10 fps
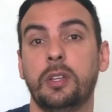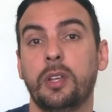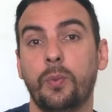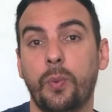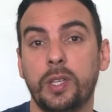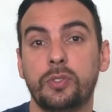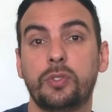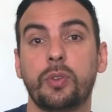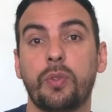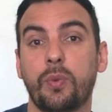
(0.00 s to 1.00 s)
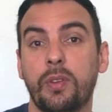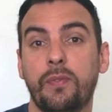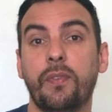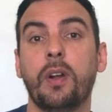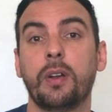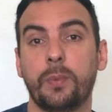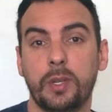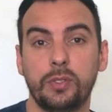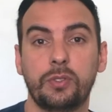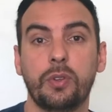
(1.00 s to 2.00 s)
1, 2, 3, 4, 1,
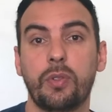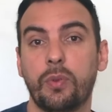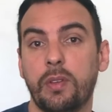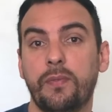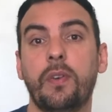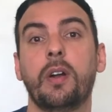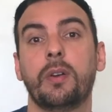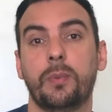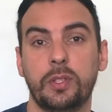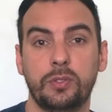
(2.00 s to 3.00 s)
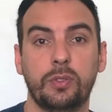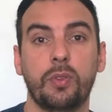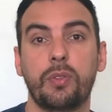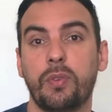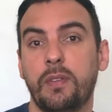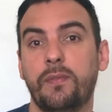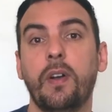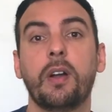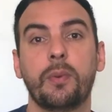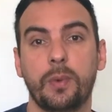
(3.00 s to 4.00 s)
2, 3, 4, 1, 2, 3,
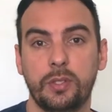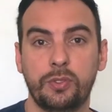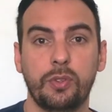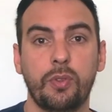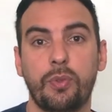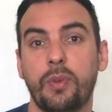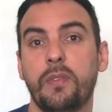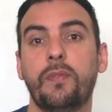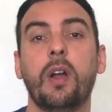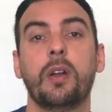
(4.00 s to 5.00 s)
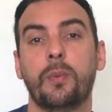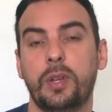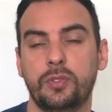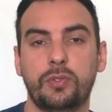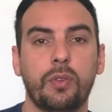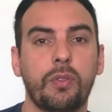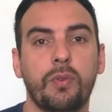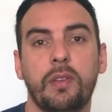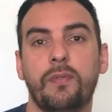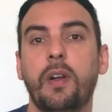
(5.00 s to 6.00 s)
4, 1, 2, 3, 4, 1, 2, 3,
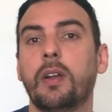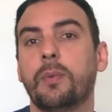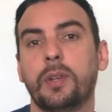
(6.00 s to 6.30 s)
4, 1,